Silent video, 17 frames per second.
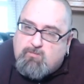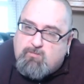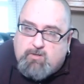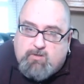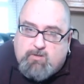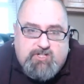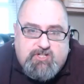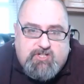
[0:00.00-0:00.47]

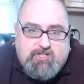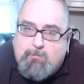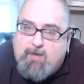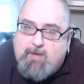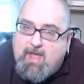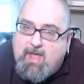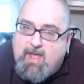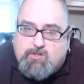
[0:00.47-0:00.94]
Christian,
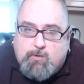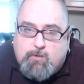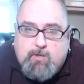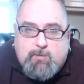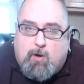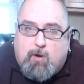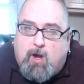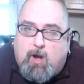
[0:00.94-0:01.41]
man, do
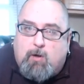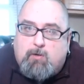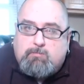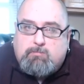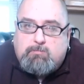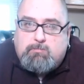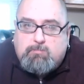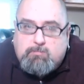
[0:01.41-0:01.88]
it, bro.
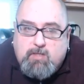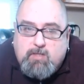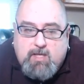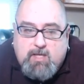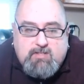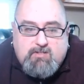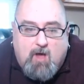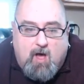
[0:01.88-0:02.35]

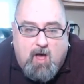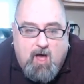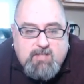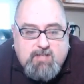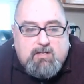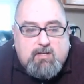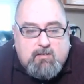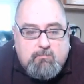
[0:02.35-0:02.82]
It's
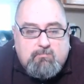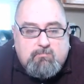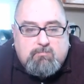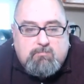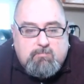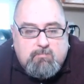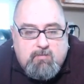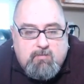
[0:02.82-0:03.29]
awesome.
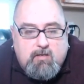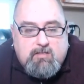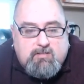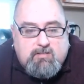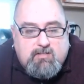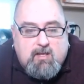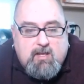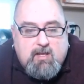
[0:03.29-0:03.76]

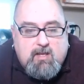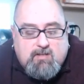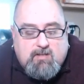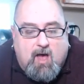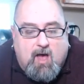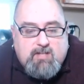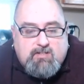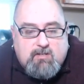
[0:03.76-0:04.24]
It's
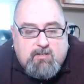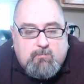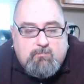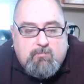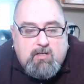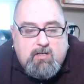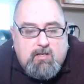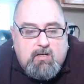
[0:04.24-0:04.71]
awesome.
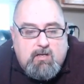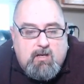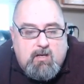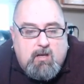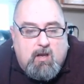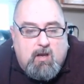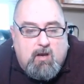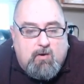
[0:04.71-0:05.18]

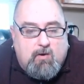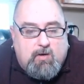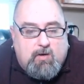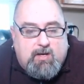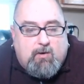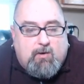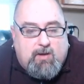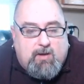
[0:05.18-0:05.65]

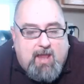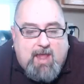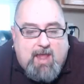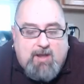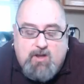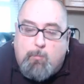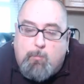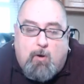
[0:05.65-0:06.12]
Yeah,
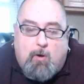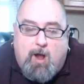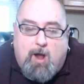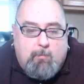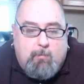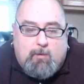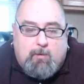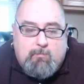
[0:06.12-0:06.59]
no
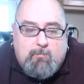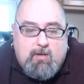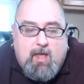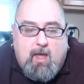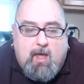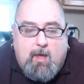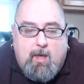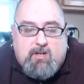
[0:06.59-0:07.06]
problem.
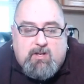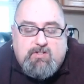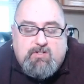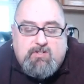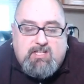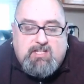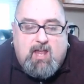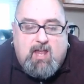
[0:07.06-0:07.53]
Yeah, I mean, there's
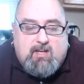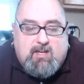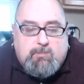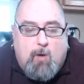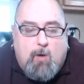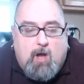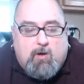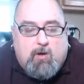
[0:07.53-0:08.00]
a ton of
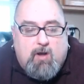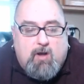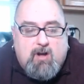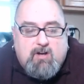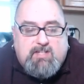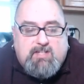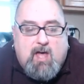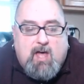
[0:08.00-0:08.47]
small
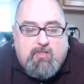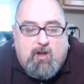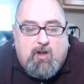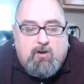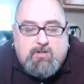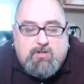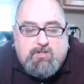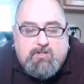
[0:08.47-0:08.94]
creators out there
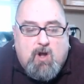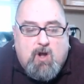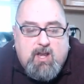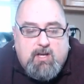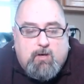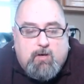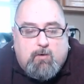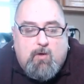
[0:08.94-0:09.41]
who are
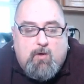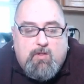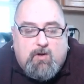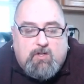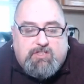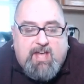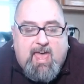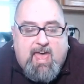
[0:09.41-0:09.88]
starting to grow their
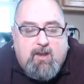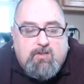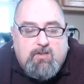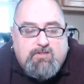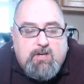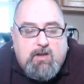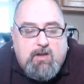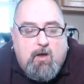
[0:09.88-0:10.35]

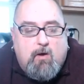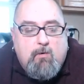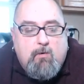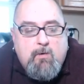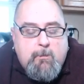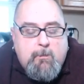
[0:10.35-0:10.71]
channels, you know.